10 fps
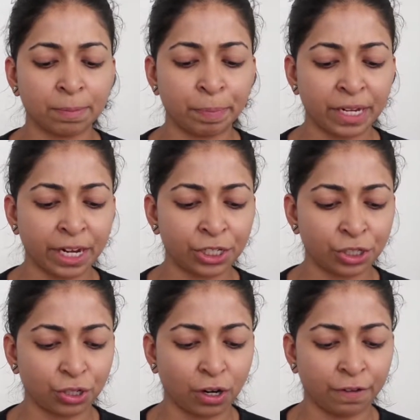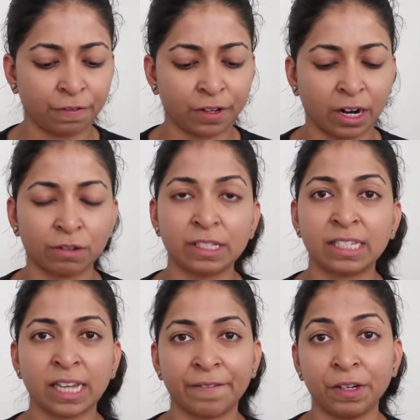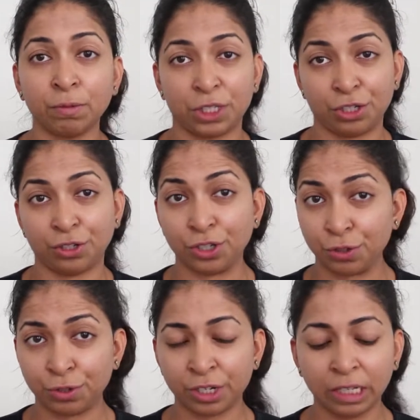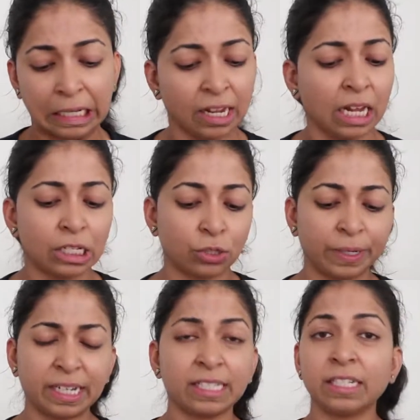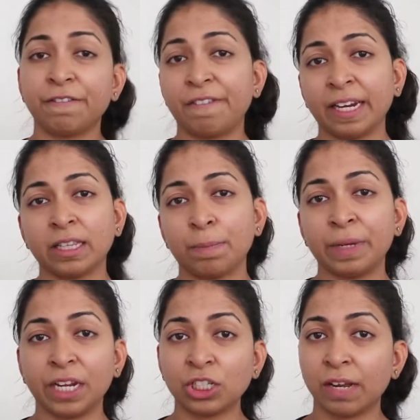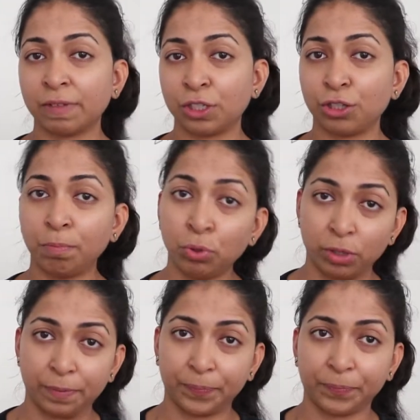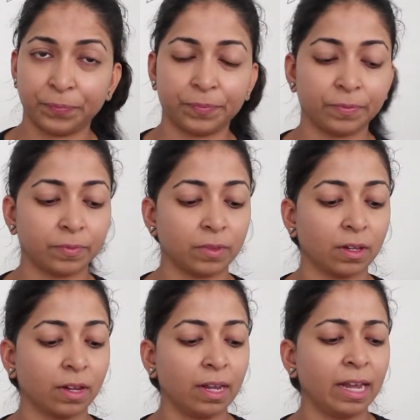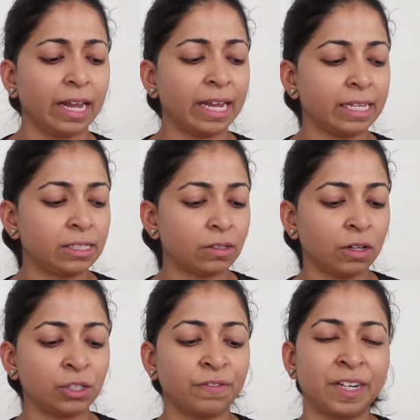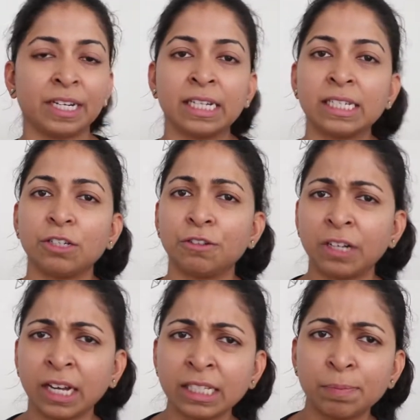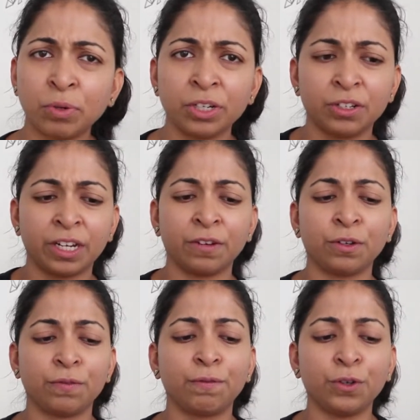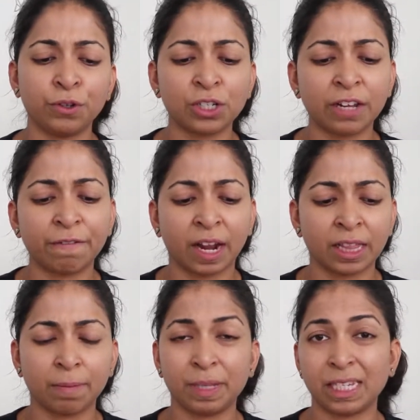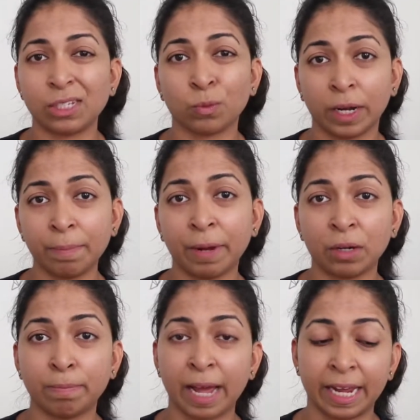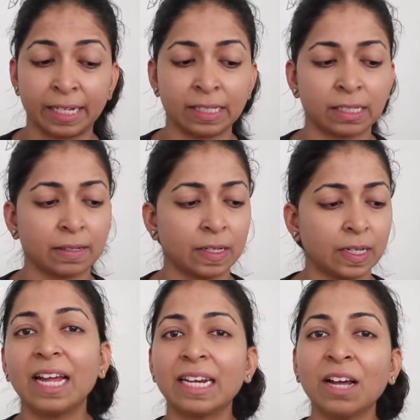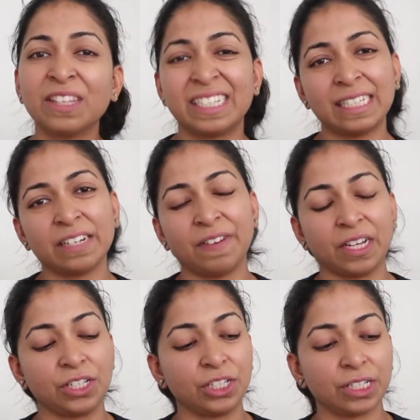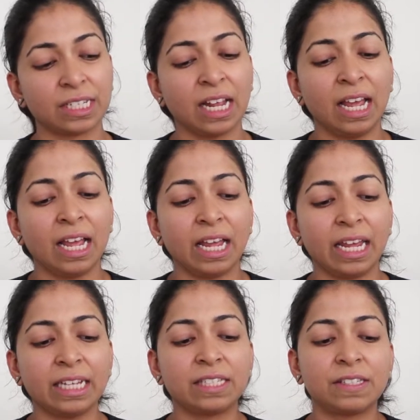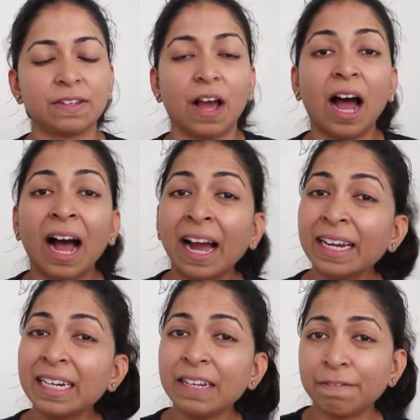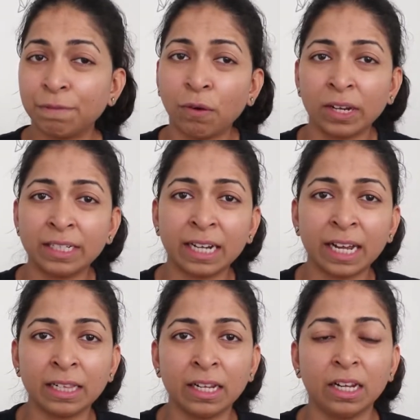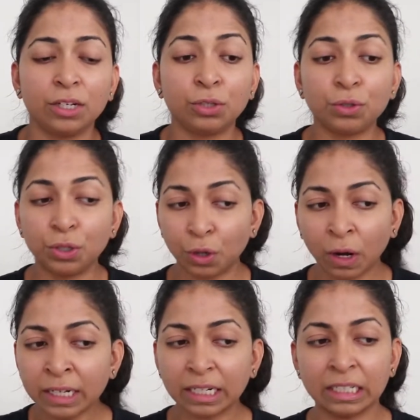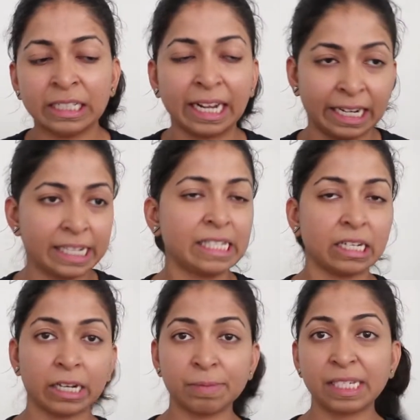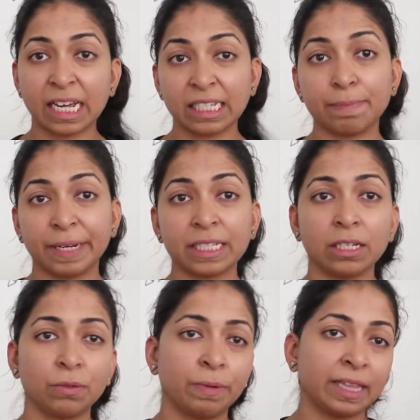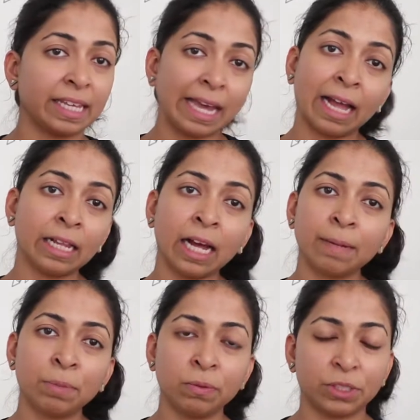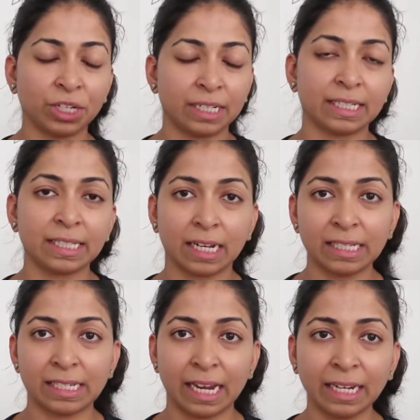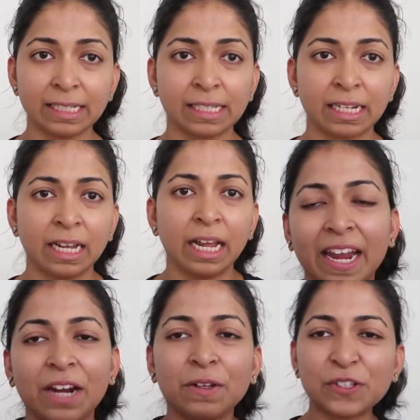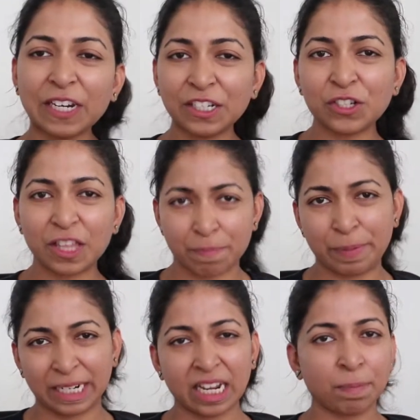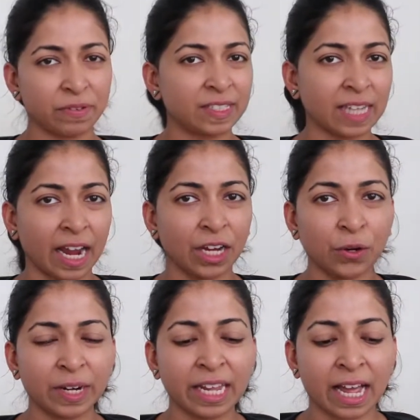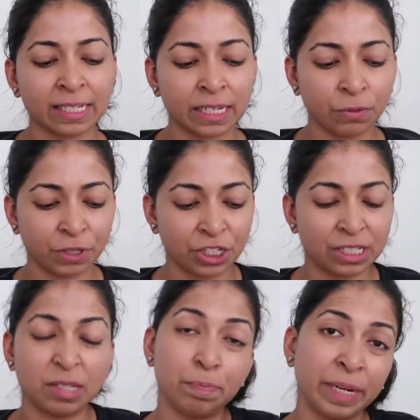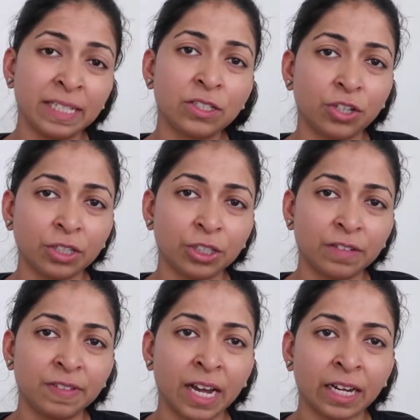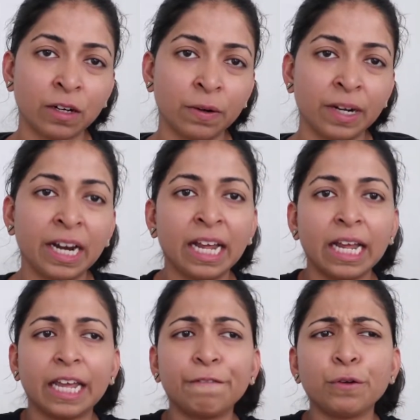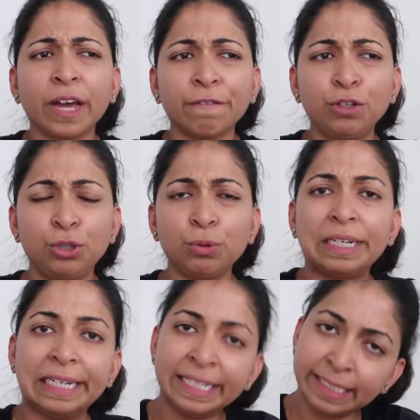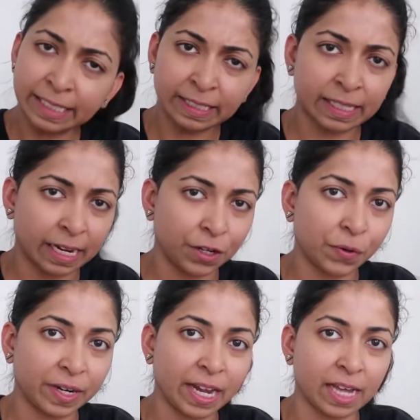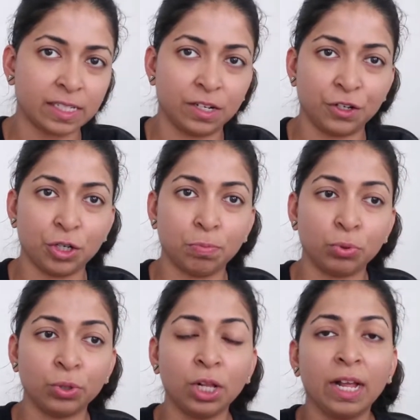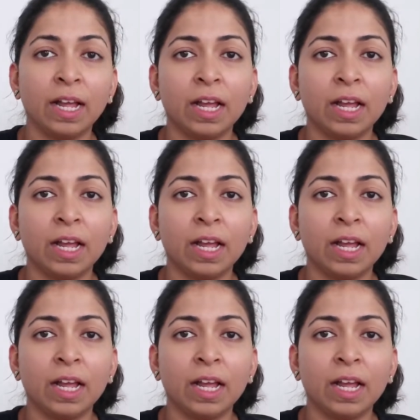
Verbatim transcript: a pH of around 7, which is neutral, so it doesn't affect the pH levels in your pool. It's also very easy to transport. You can usually find them in these one pound bags. Now, the disadvantages. It's highly volatile. Do not, under any circumstance, mix it with Cal Hypo, which I'll discuss next. It also leads to the buildup of cyanuric acid, which is the base structure of dichlor. If you have too little cyanuric acid in your pool,